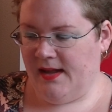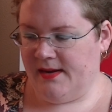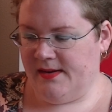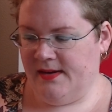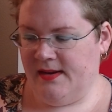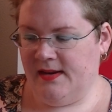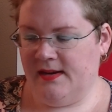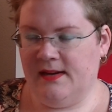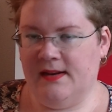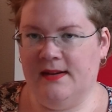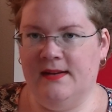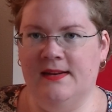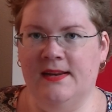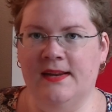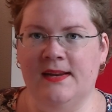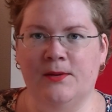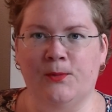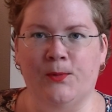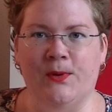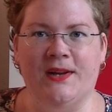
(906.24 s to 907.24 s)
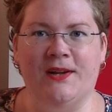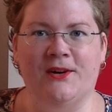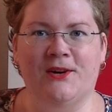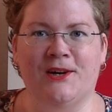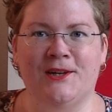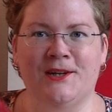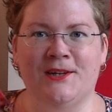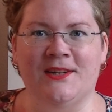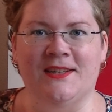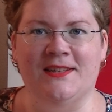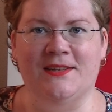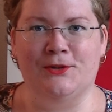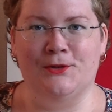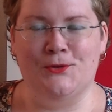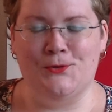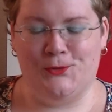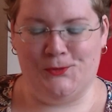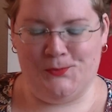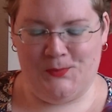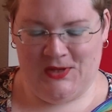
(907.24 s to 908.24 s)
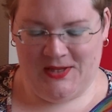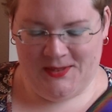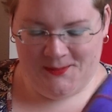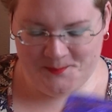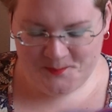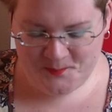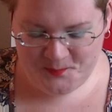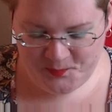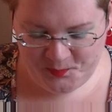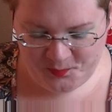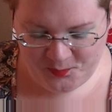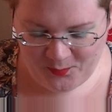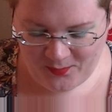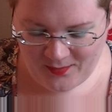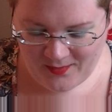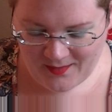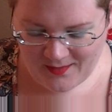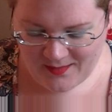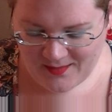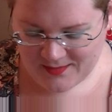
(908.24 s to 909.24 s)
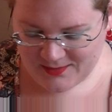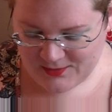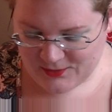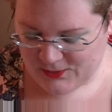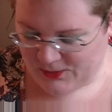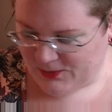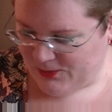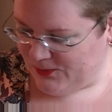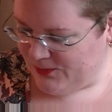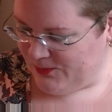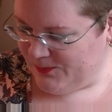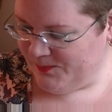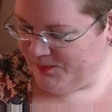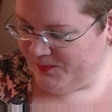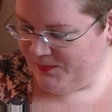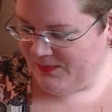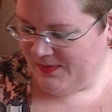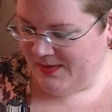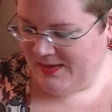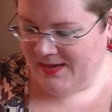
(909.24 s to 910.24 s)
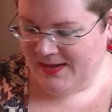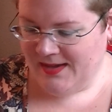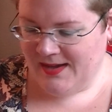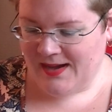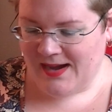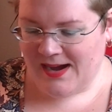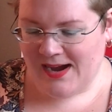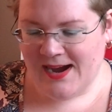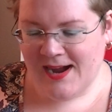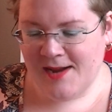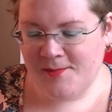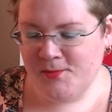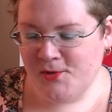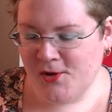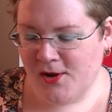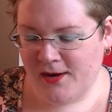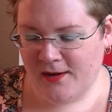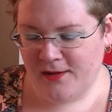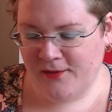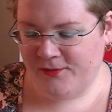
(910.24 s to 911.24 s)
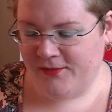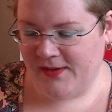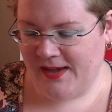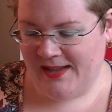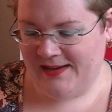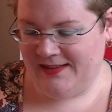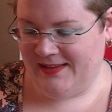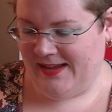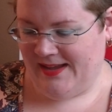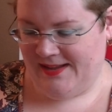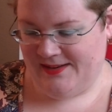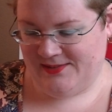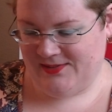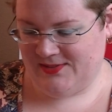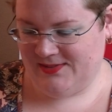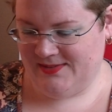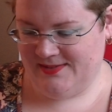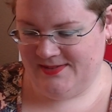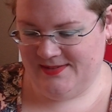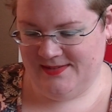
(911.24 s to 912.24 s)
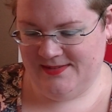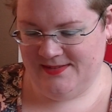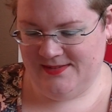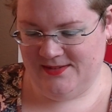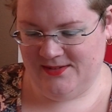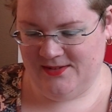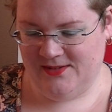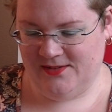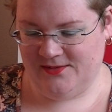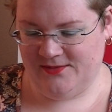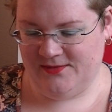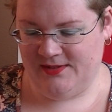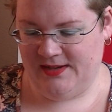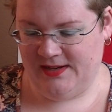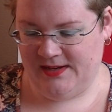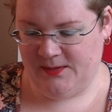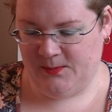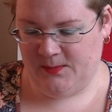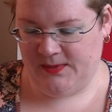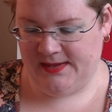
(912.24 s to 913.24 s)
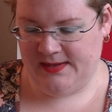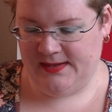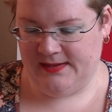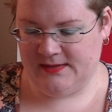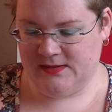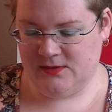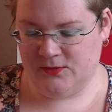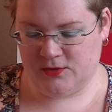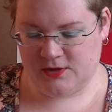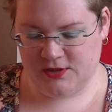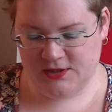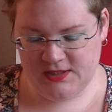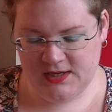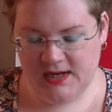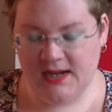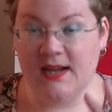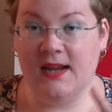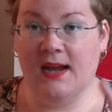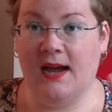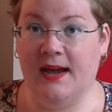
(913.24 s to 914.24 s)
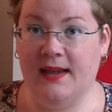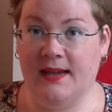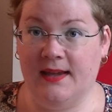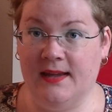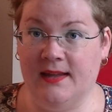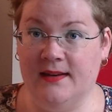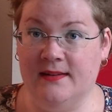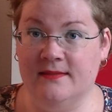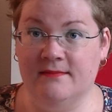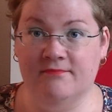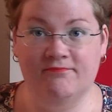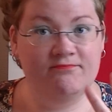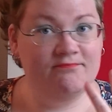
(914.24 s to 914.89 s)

And knitting with cotton is new to me. So I'm not a fan yet of knitting with this. Crochet I can